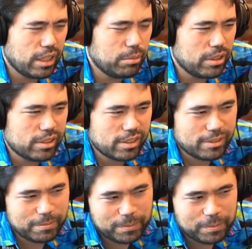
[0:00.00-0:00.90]
I mean, this
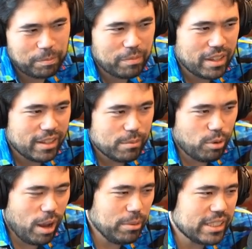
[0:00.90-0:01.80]

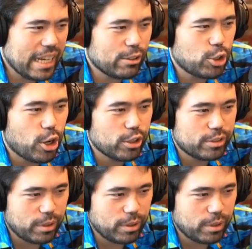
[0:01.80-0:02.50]
problem is now it's hard to